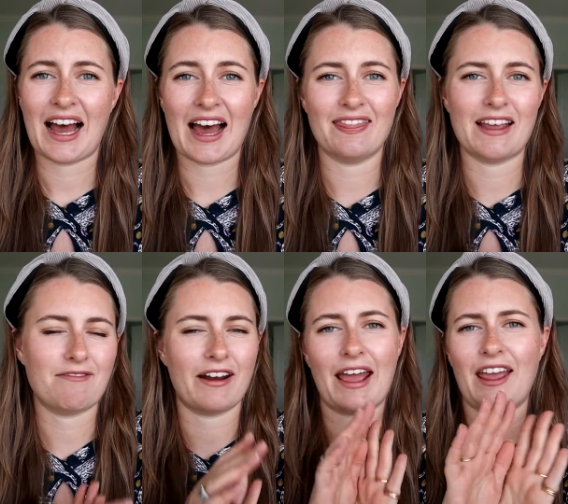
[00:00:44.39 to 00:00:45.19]
and they
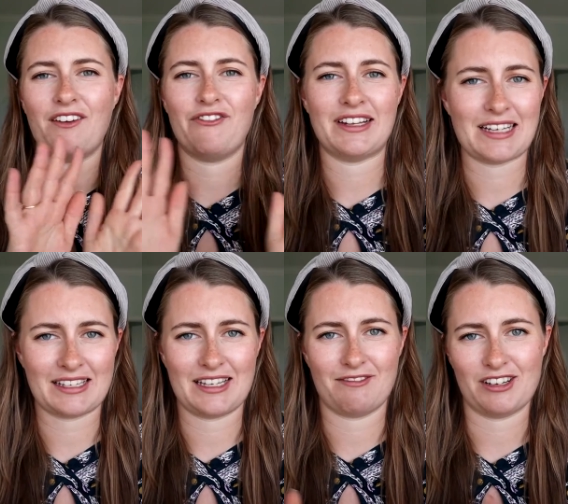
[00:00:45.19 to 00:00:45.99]
run a
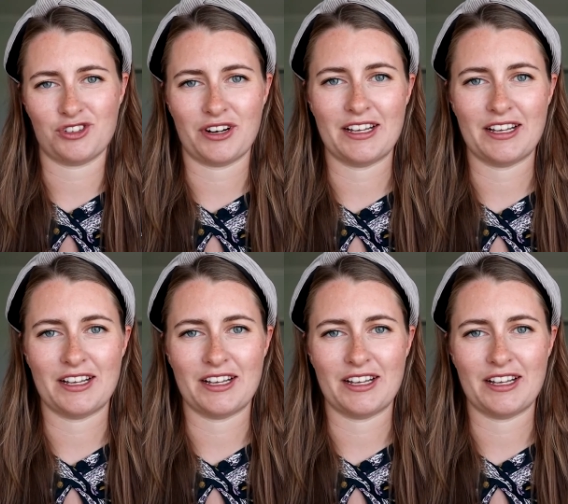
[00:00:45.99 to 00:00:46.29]
fantastic restaurant.